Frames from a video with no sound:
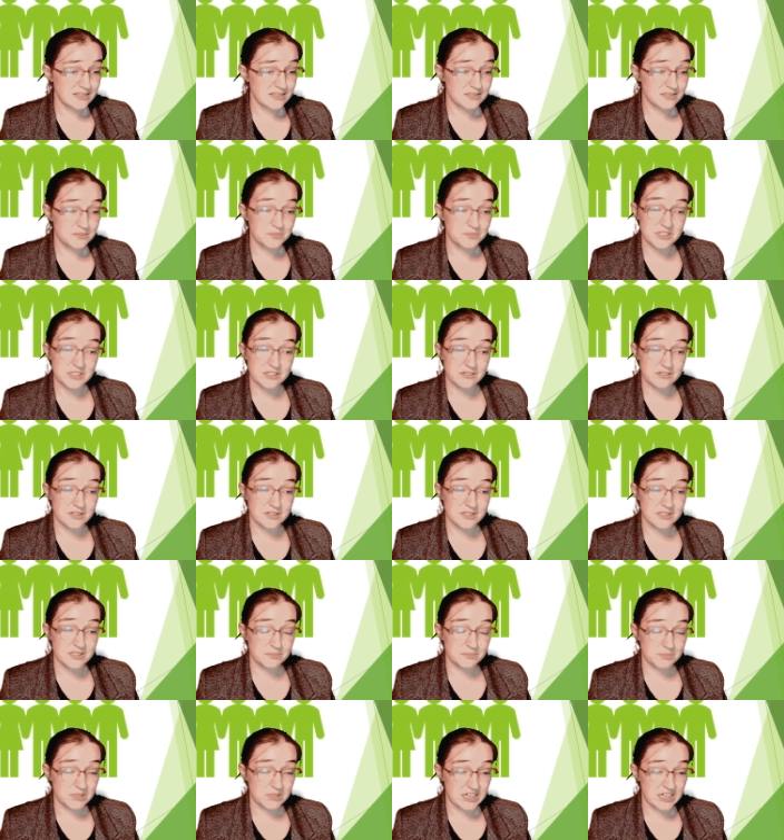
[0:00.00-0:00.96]
some serious
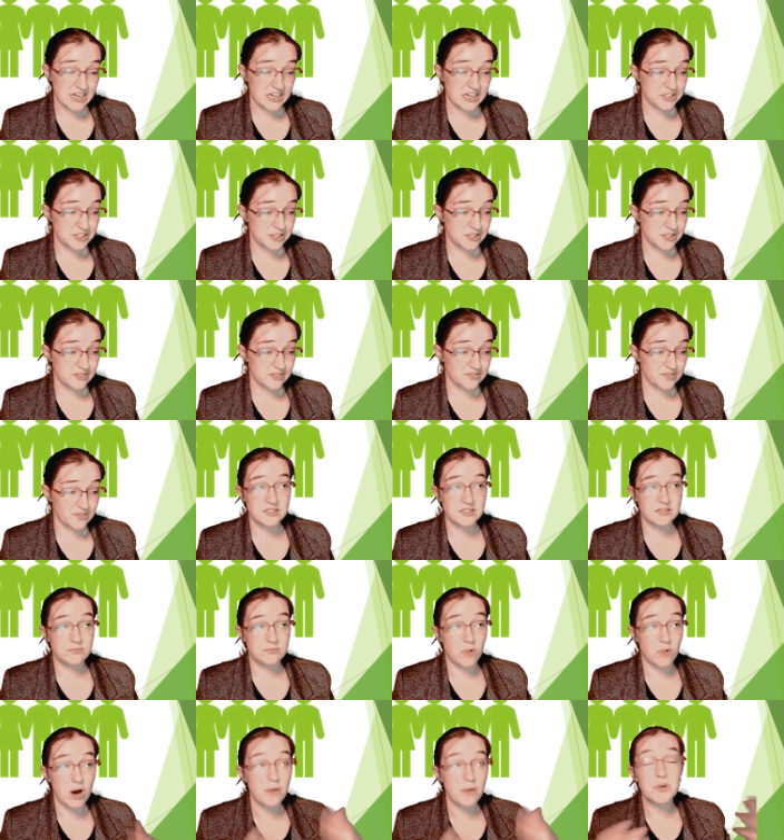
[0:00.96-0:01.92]
implications for
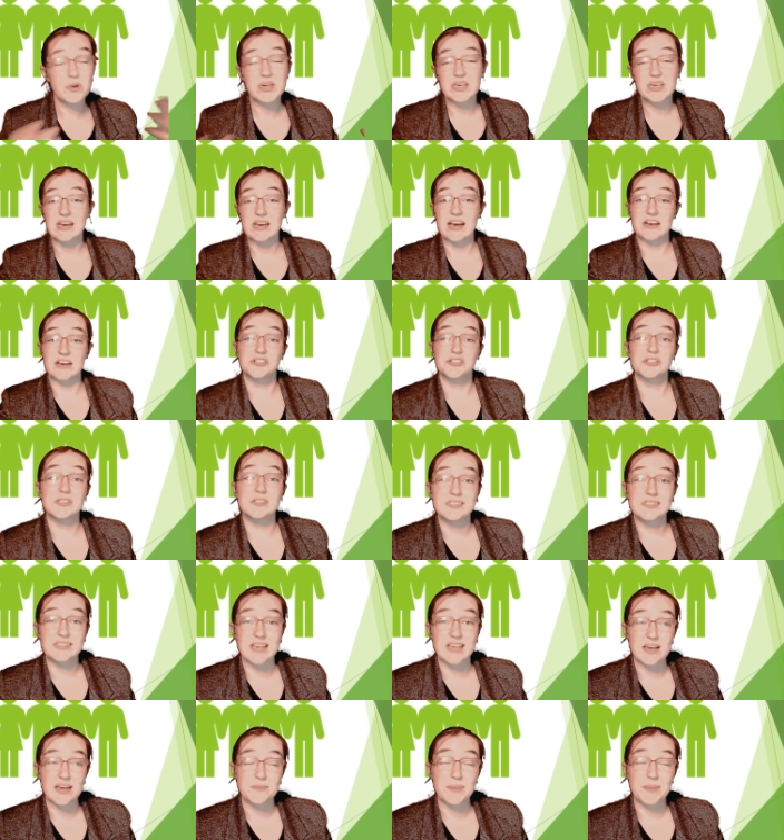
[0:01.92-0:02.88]
what we can actually
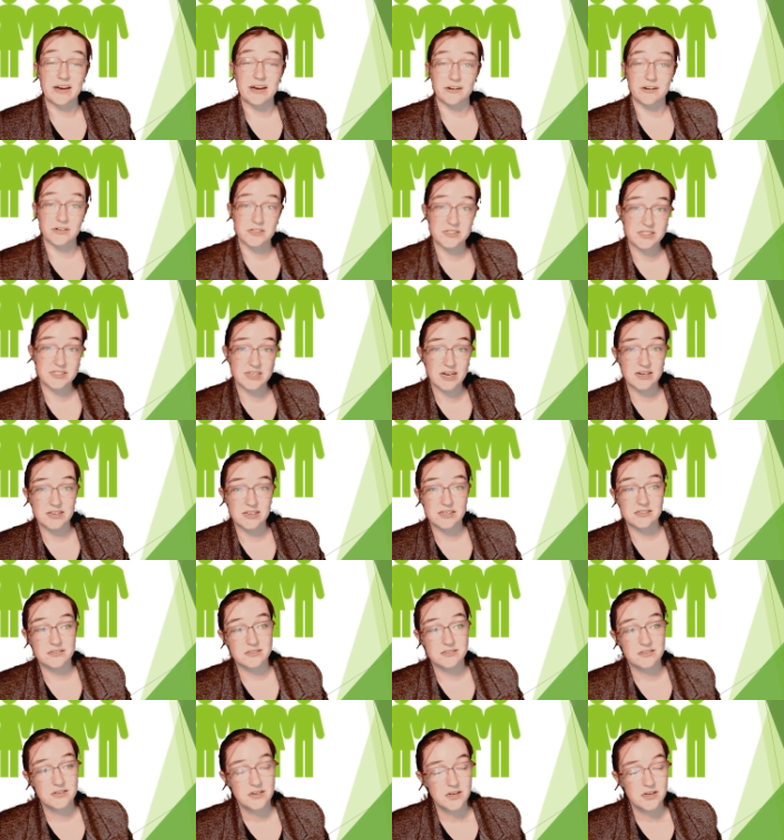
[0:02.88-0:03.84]
say about our
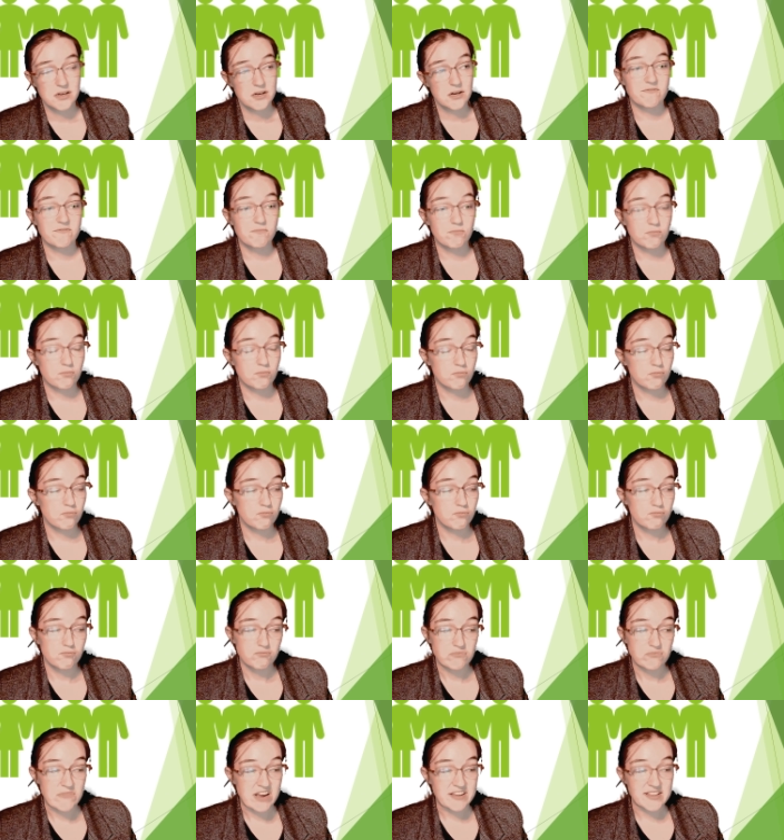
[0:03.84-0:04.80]
studies.
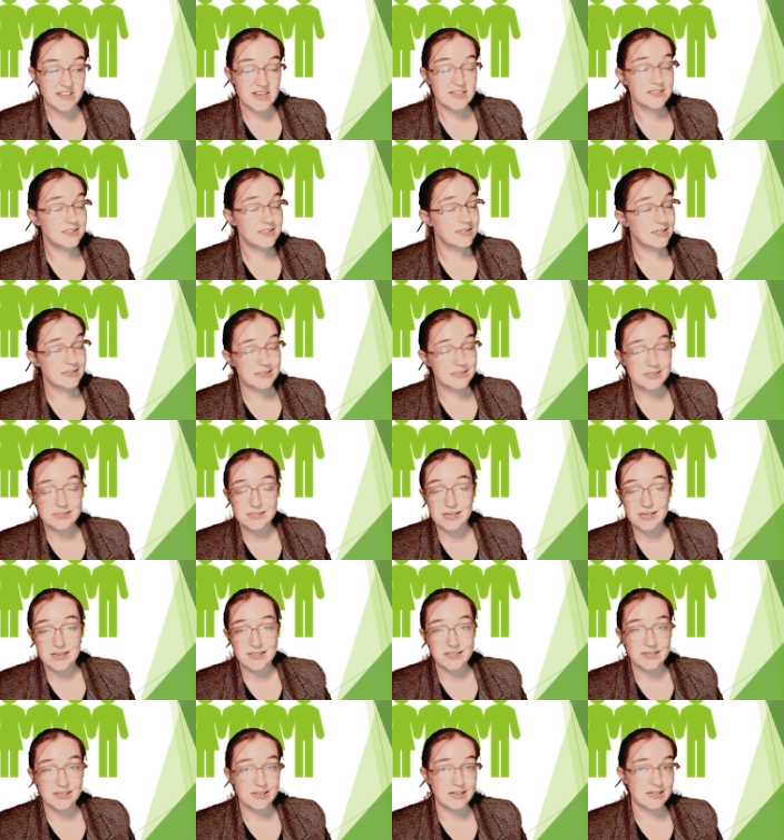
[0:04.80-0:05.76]
Now, that's not to say
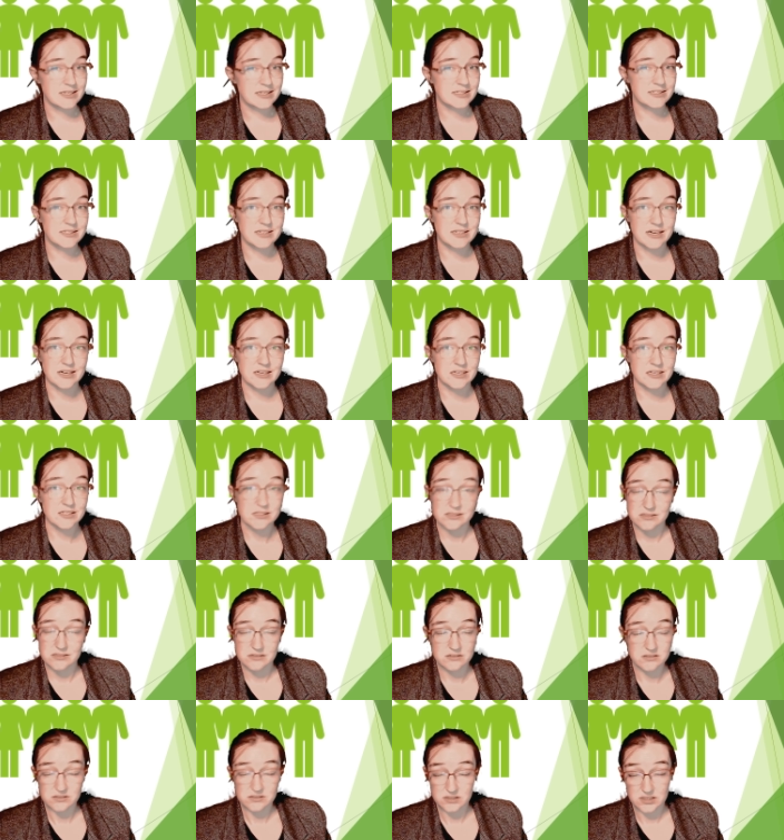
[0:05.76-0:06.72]
that any study
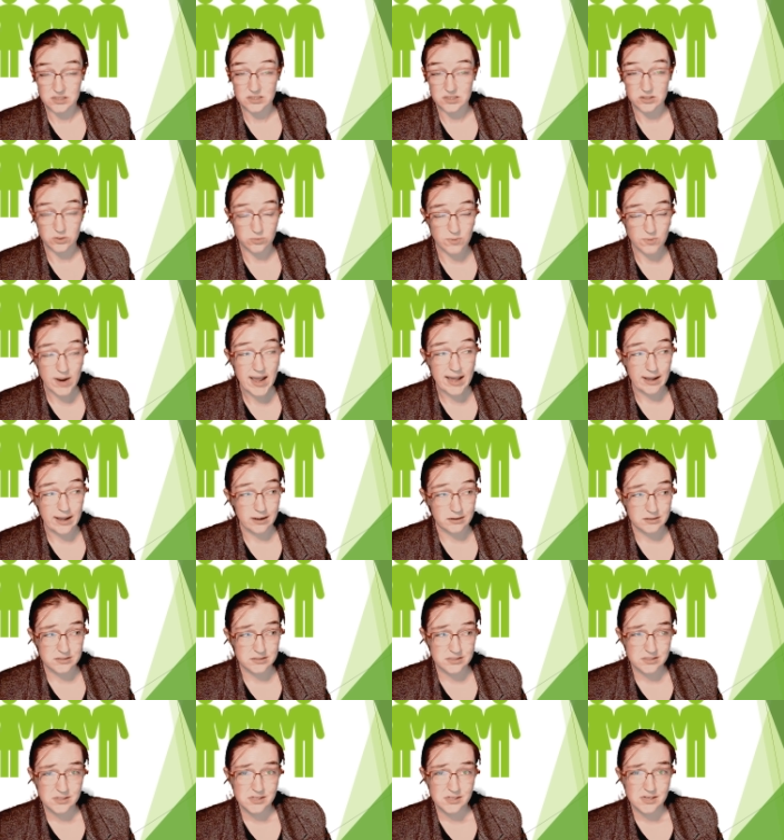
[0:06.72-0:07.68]
is
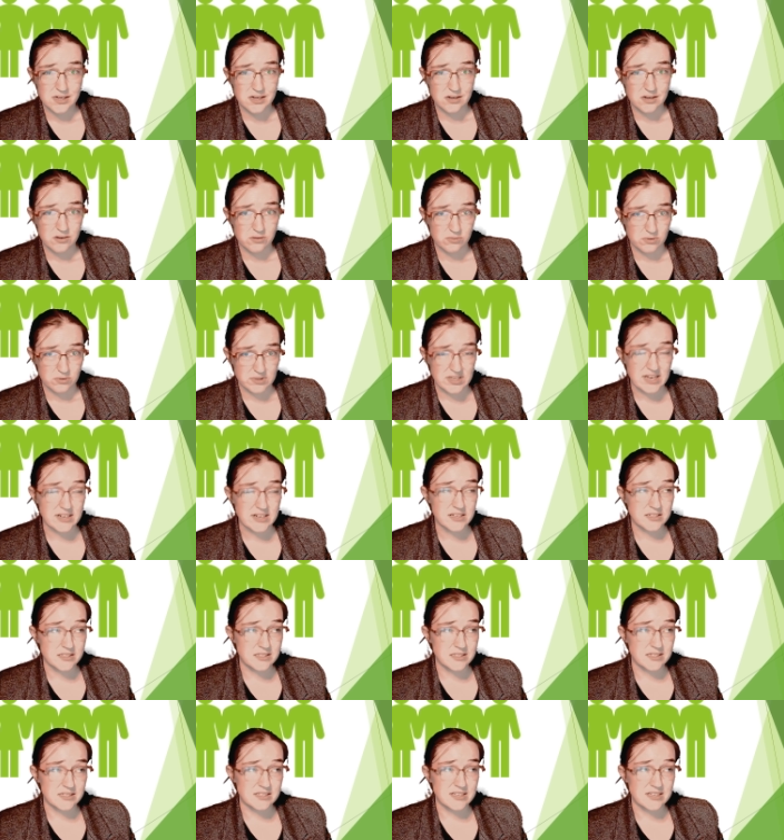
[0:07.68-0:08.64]
incorrect. That is
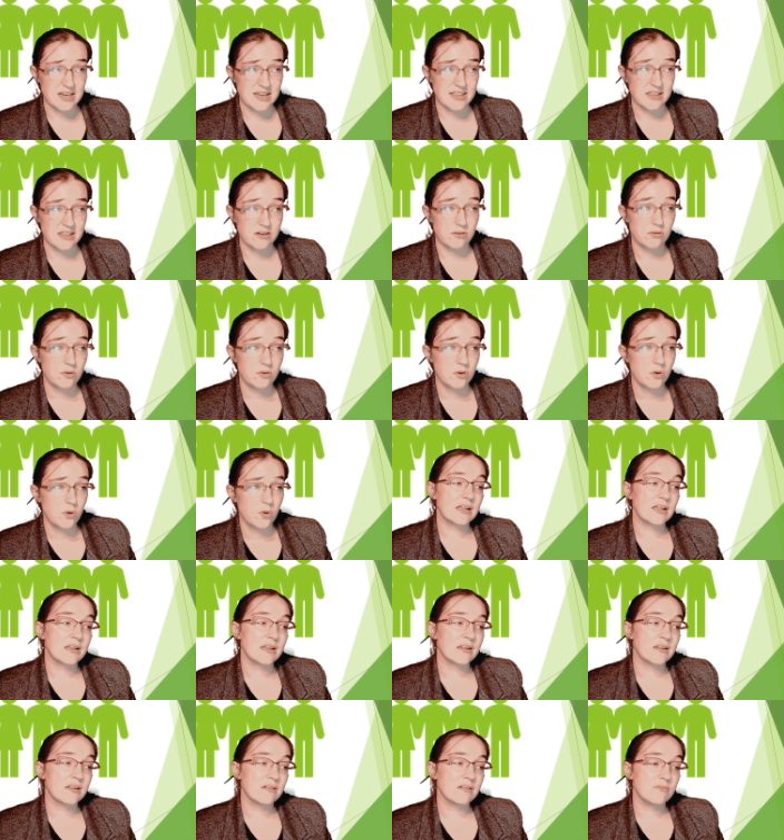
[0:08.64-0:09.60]
to say that
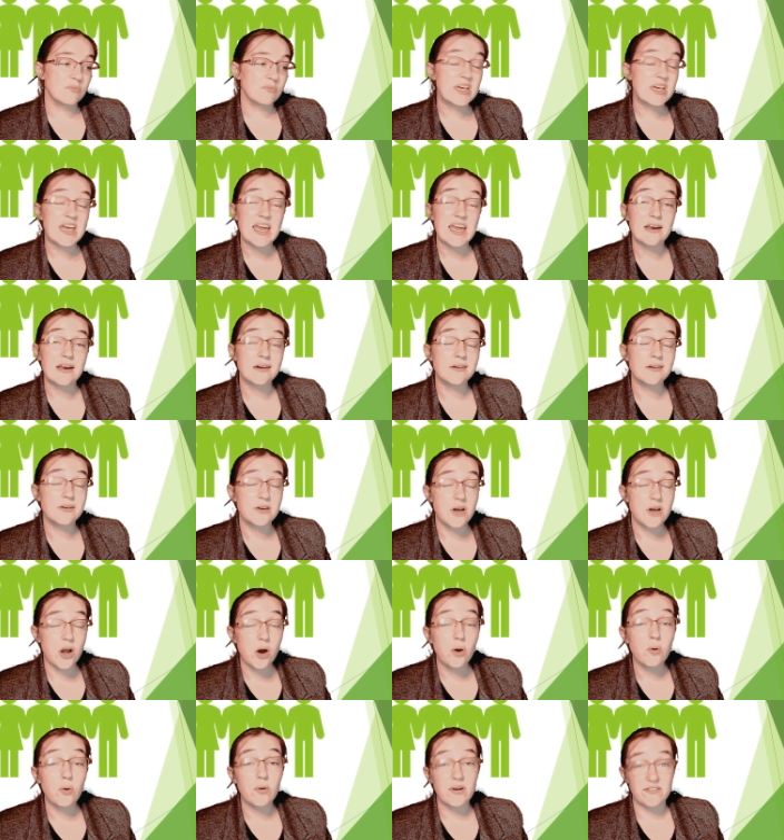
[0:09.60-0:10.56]
we can't
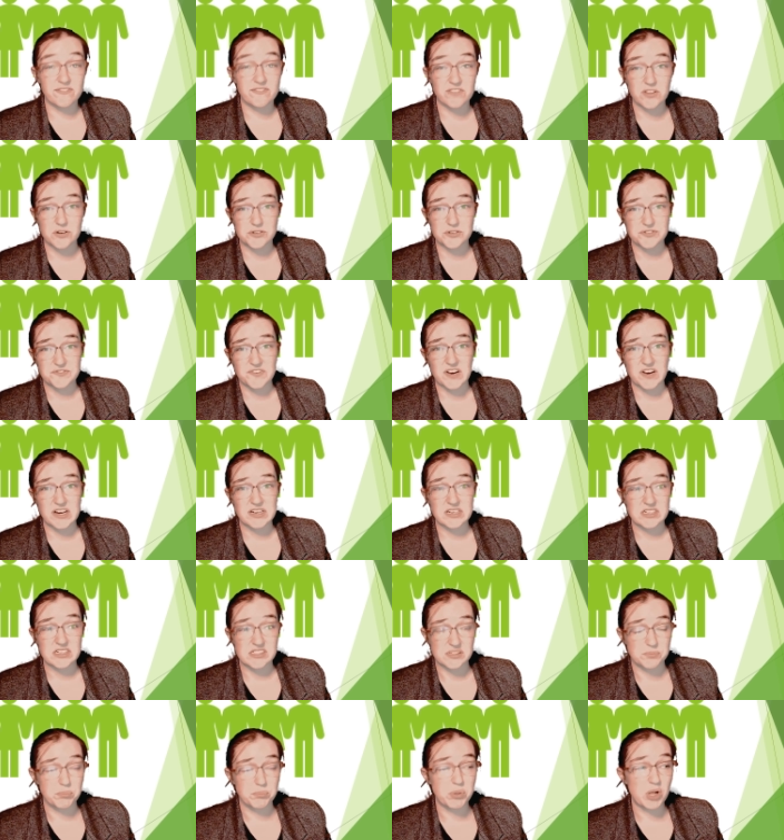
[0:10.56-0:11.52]
know if those findings
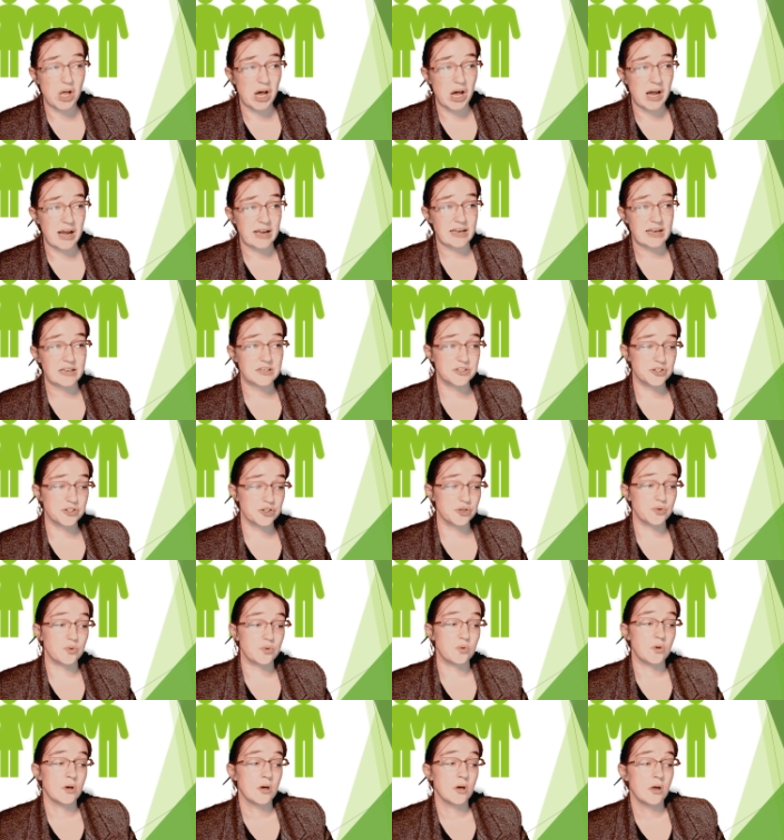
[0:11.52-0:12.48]
apply to
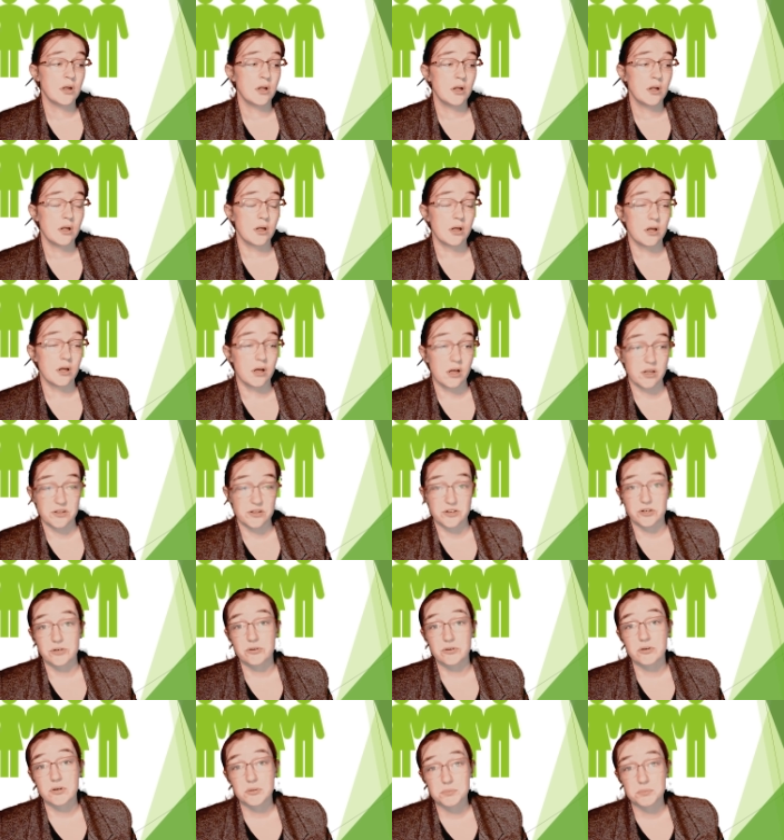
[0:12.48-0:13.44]
other
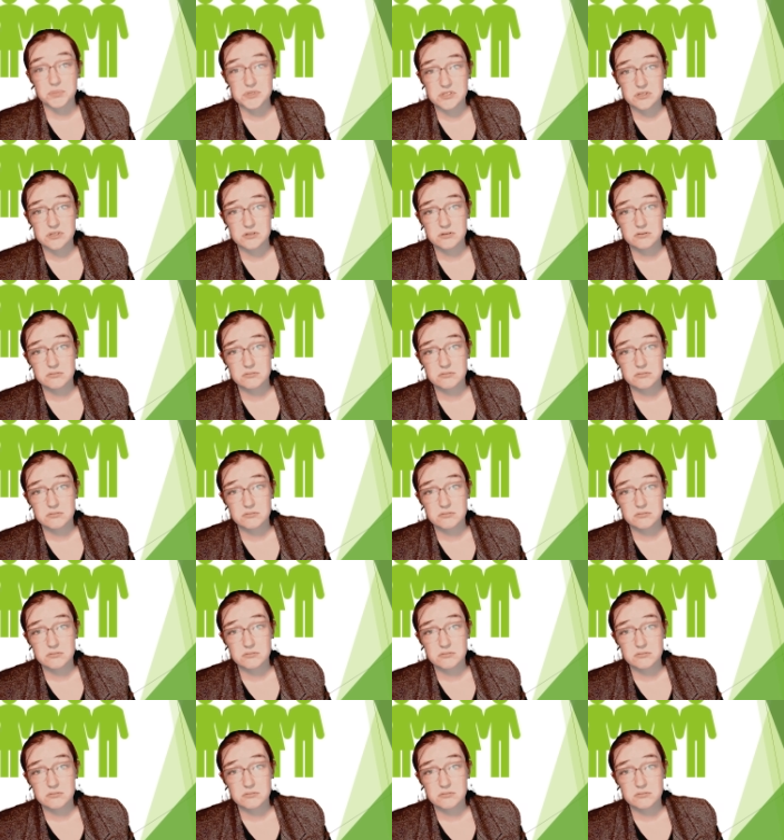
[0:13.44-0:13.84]
groups